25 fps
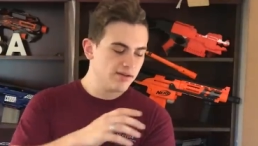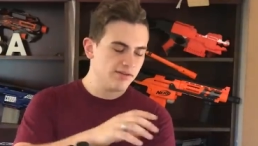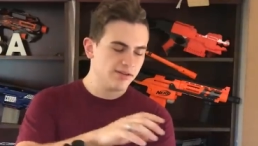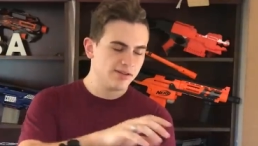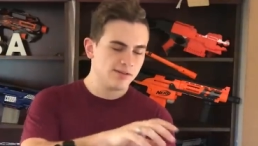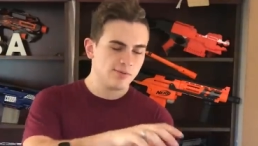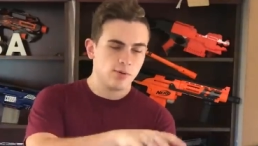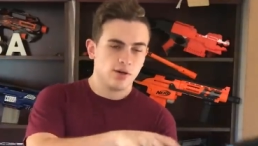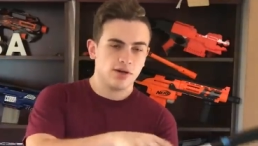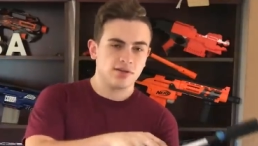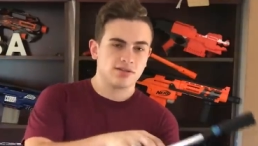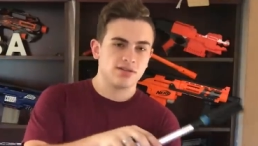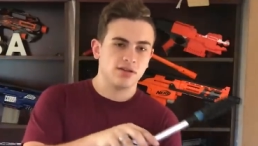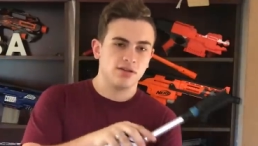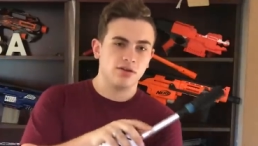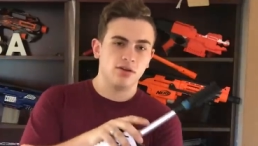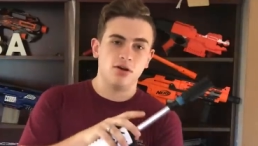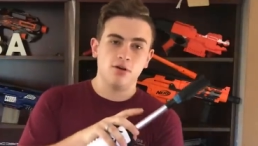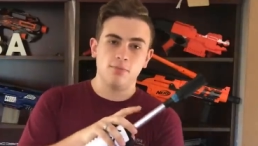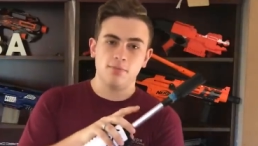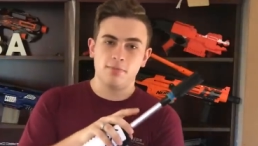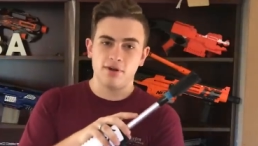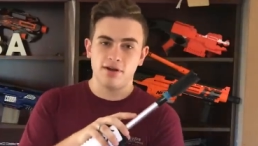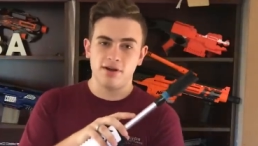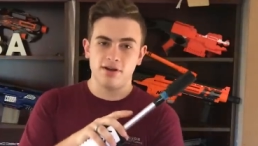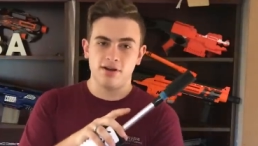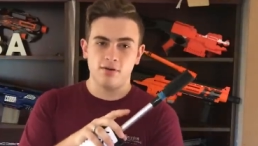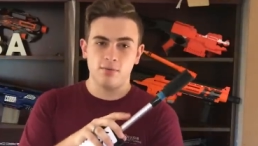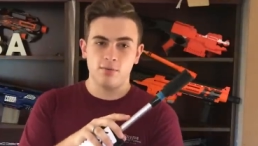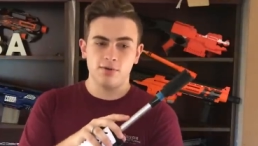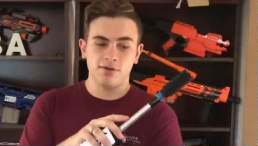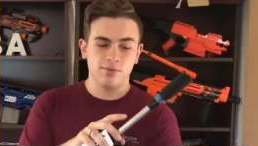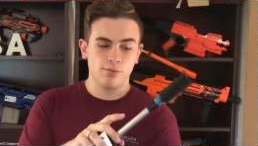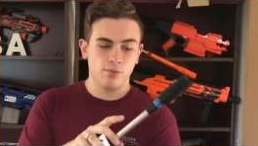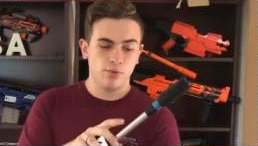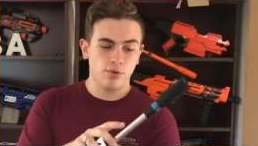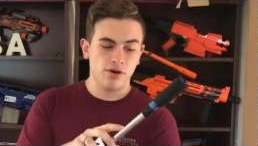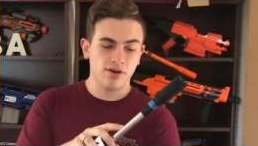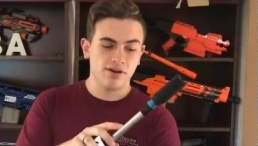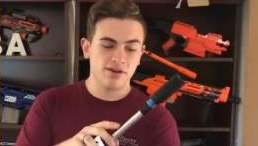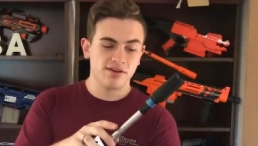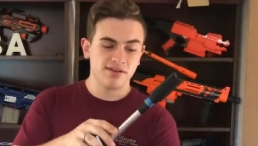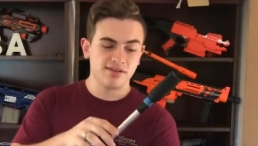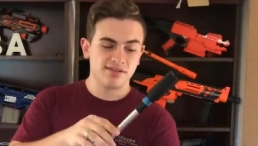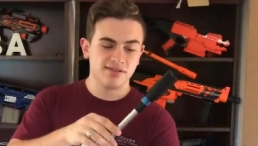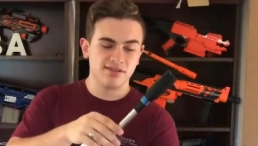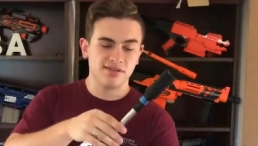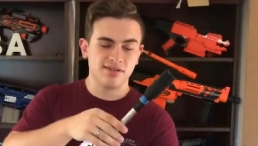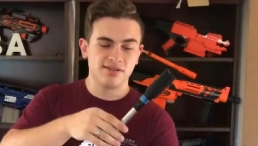This works a lot better with Workers,